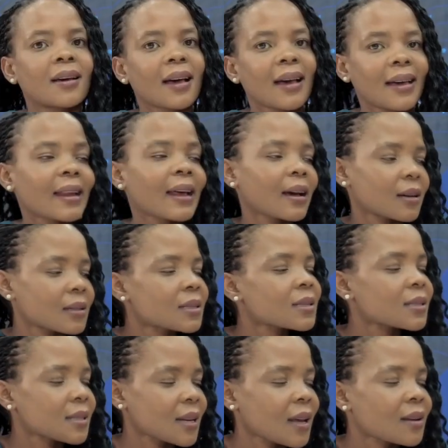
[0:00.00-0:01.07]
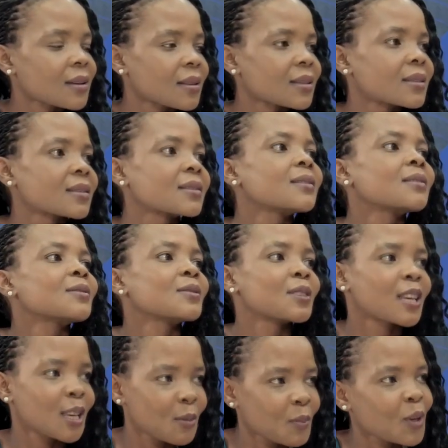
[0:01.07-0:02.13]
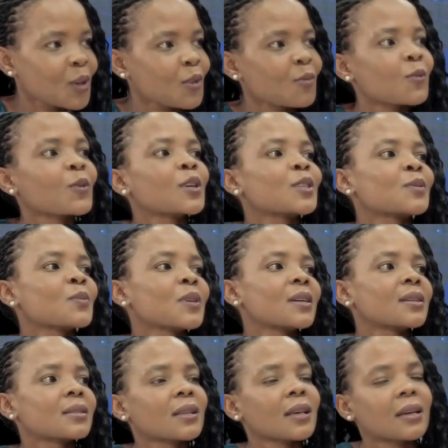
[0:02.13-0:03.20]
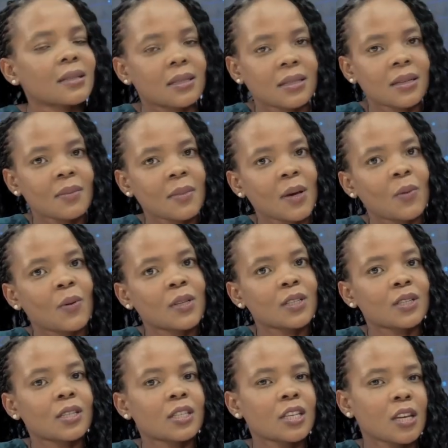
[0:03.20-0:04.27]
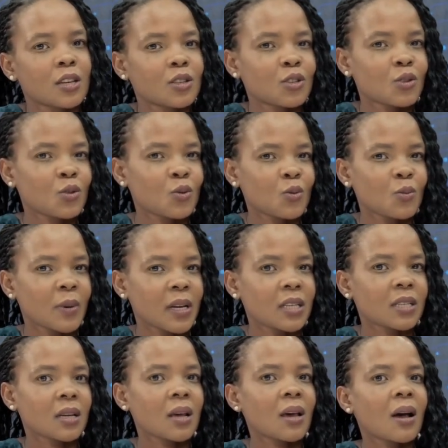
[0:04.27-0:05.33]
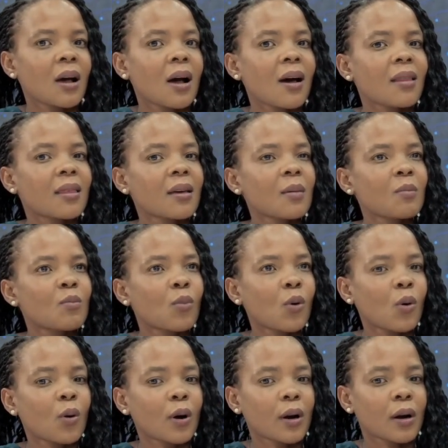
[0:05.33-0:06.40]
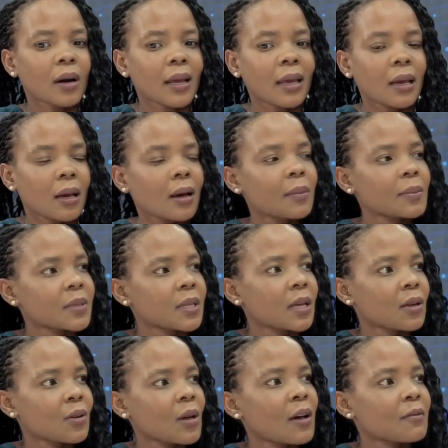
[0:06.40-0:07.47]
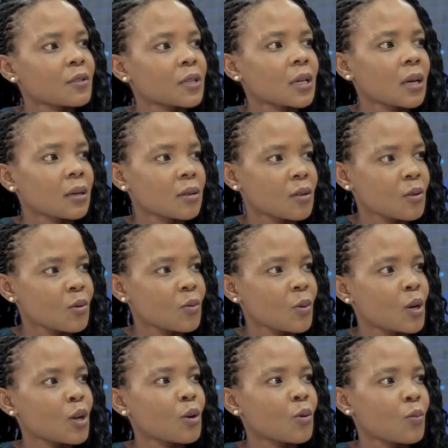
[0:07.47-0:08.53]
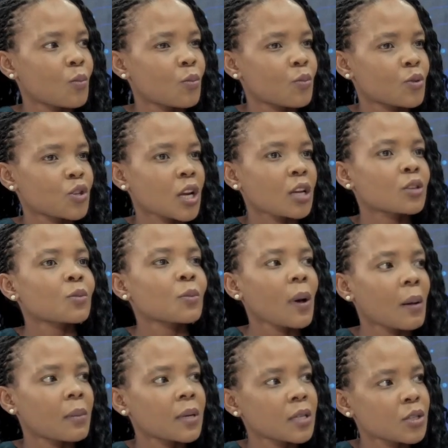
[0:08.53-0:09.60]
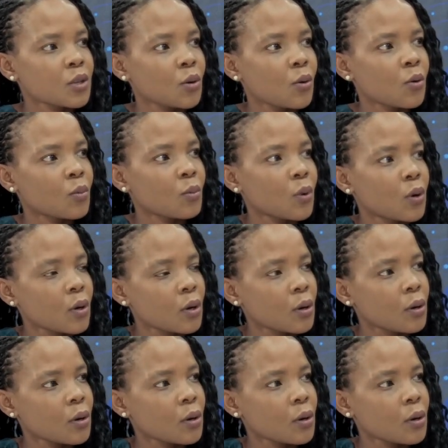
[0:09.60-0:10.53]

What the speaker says: I understand this, keeping your voice because the editor might want to change too much. Are there more hiccups that you have to get through when you're trying to publish your own book?